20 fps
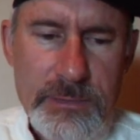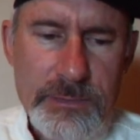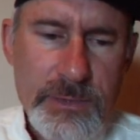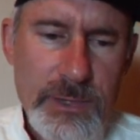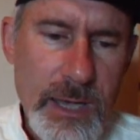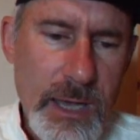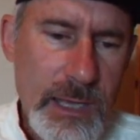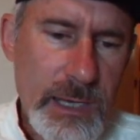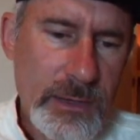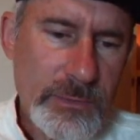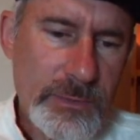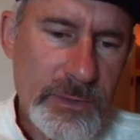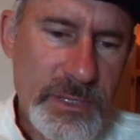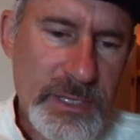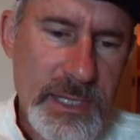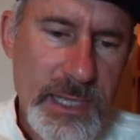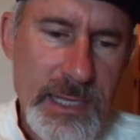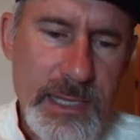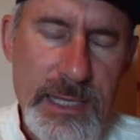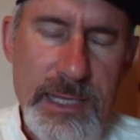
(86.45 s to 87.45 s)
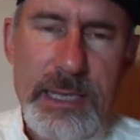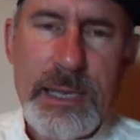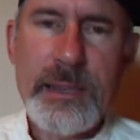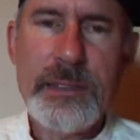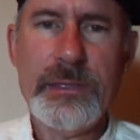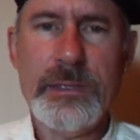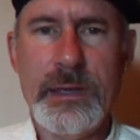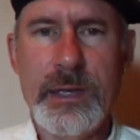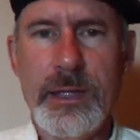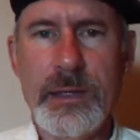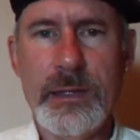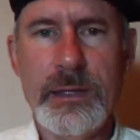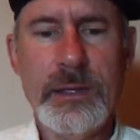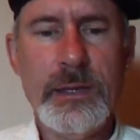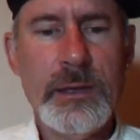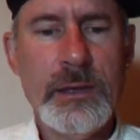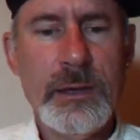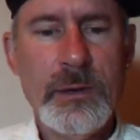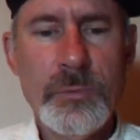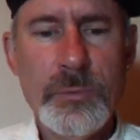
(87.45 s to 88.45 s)
If God ever said anything,
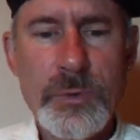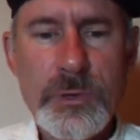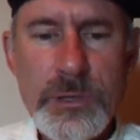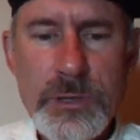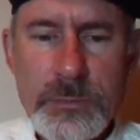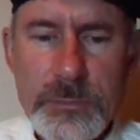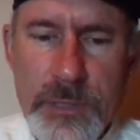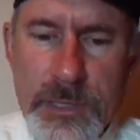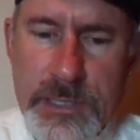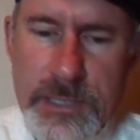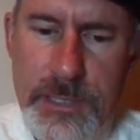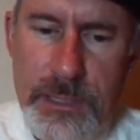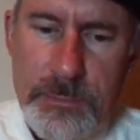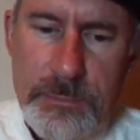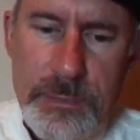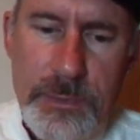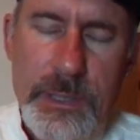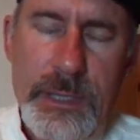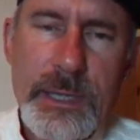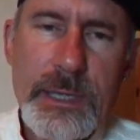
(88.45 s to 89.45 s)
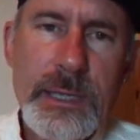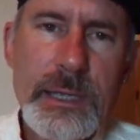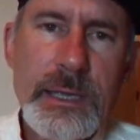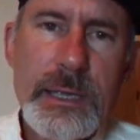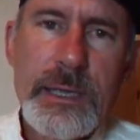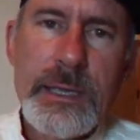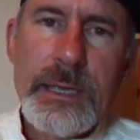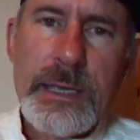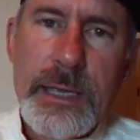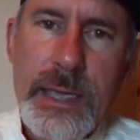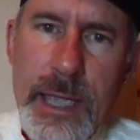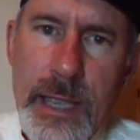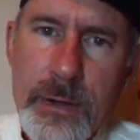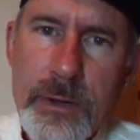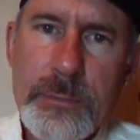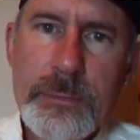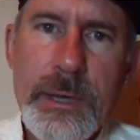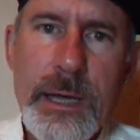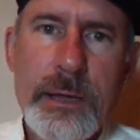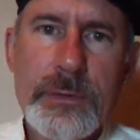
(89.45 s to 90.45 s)
wouldn't it be simply
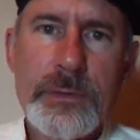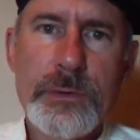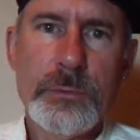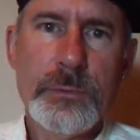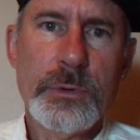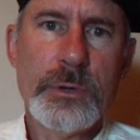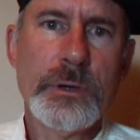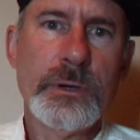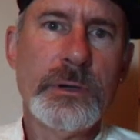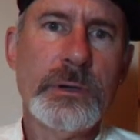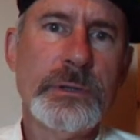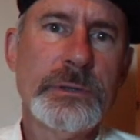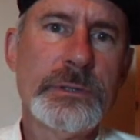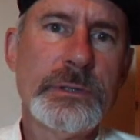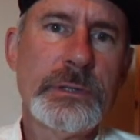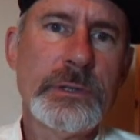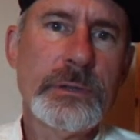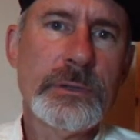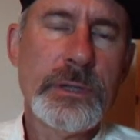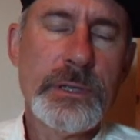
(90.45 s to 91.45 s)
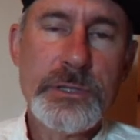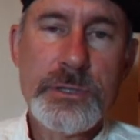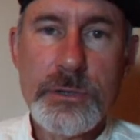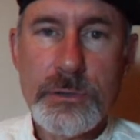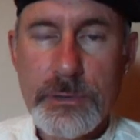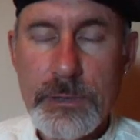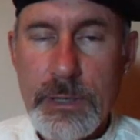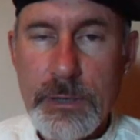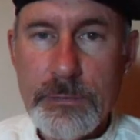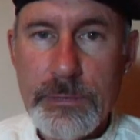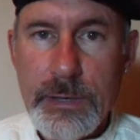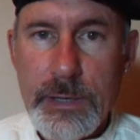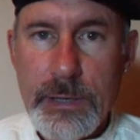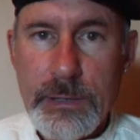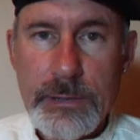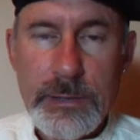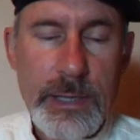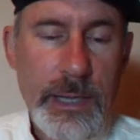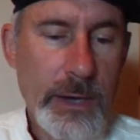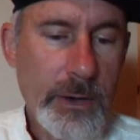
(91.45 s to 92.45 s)
care about the world that you live
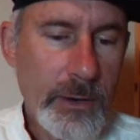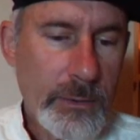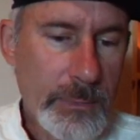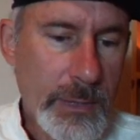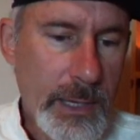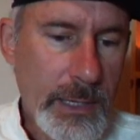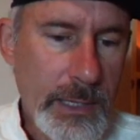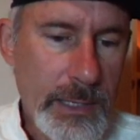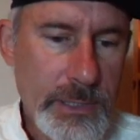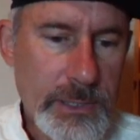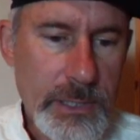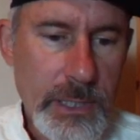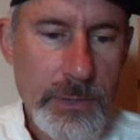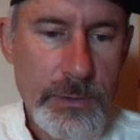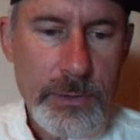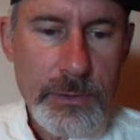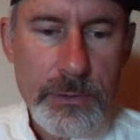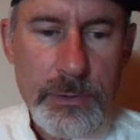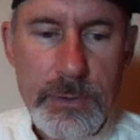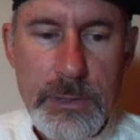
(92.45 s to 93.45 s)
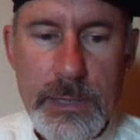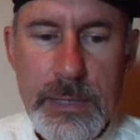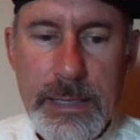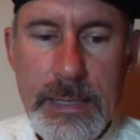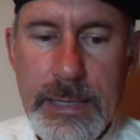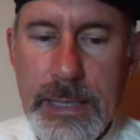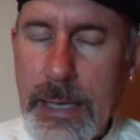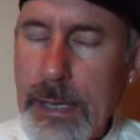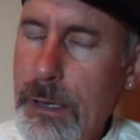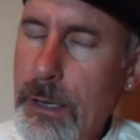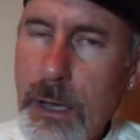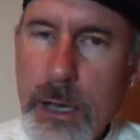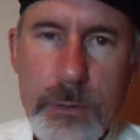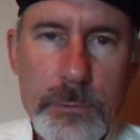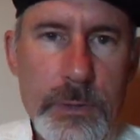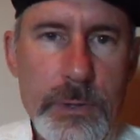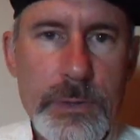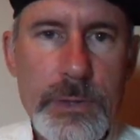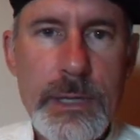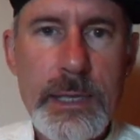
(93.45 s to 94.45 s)
in, care about each other, get
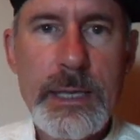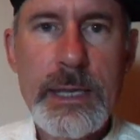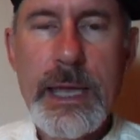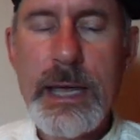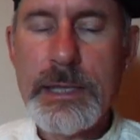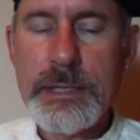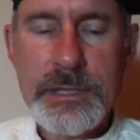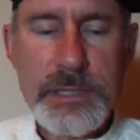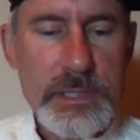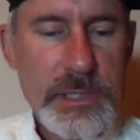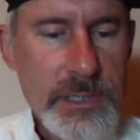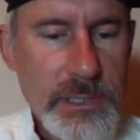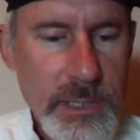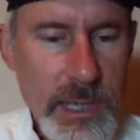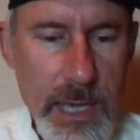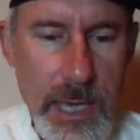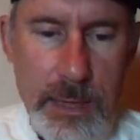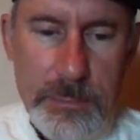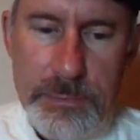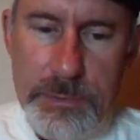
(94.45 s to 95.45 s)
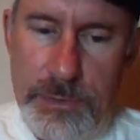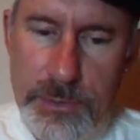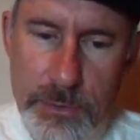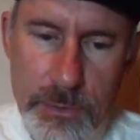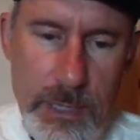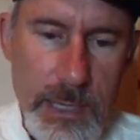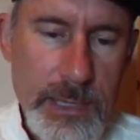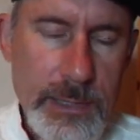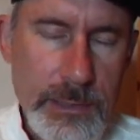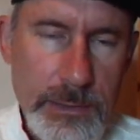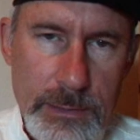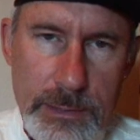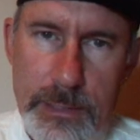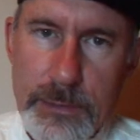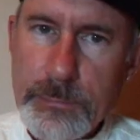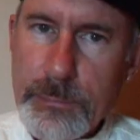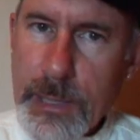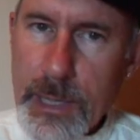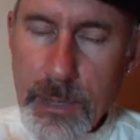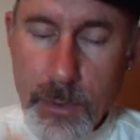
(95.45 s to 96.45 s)
on with it, and stop trying to
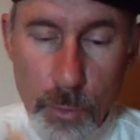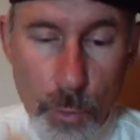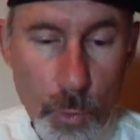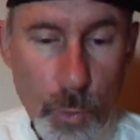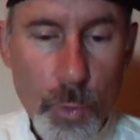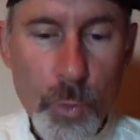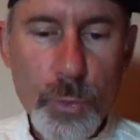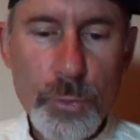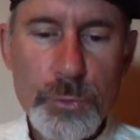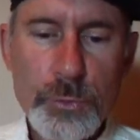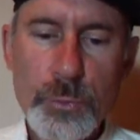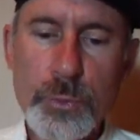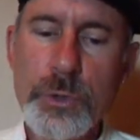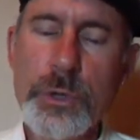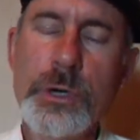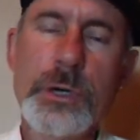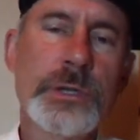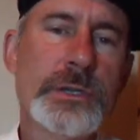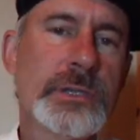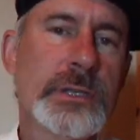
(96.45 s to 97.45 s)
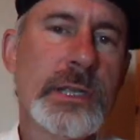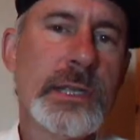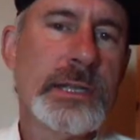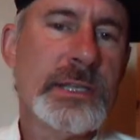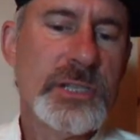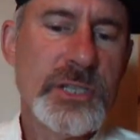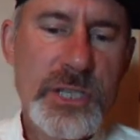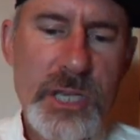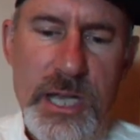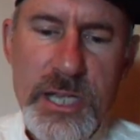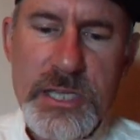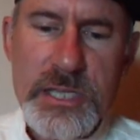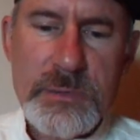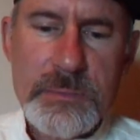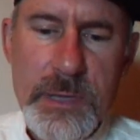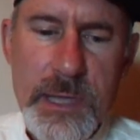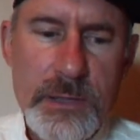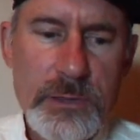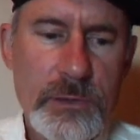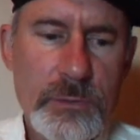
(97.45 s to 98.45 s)
live by old words that
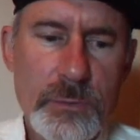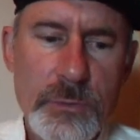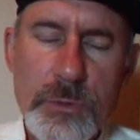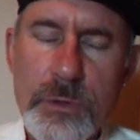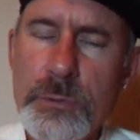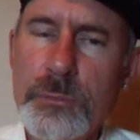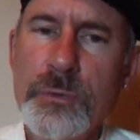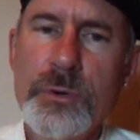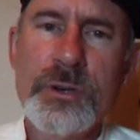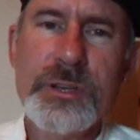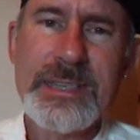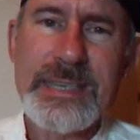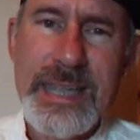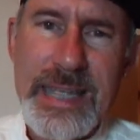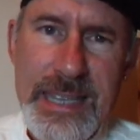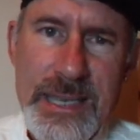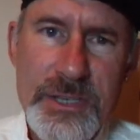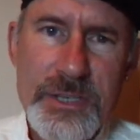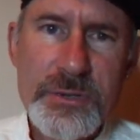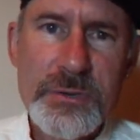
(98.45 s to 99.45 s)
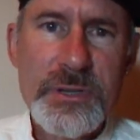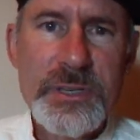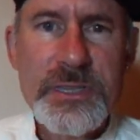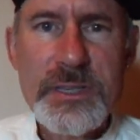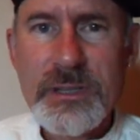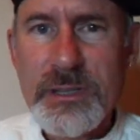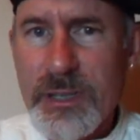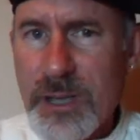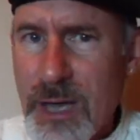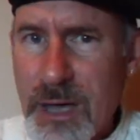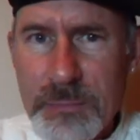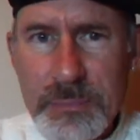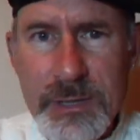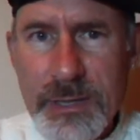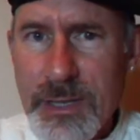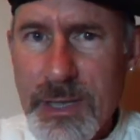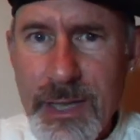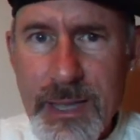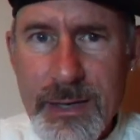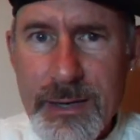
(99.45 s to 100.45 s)
just make the world more dangerous and
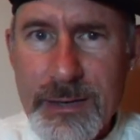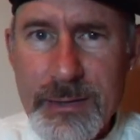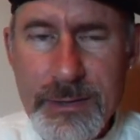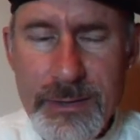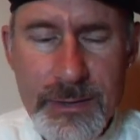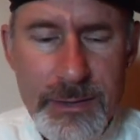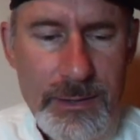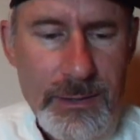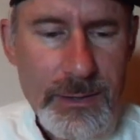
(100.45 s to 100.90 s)
complicated?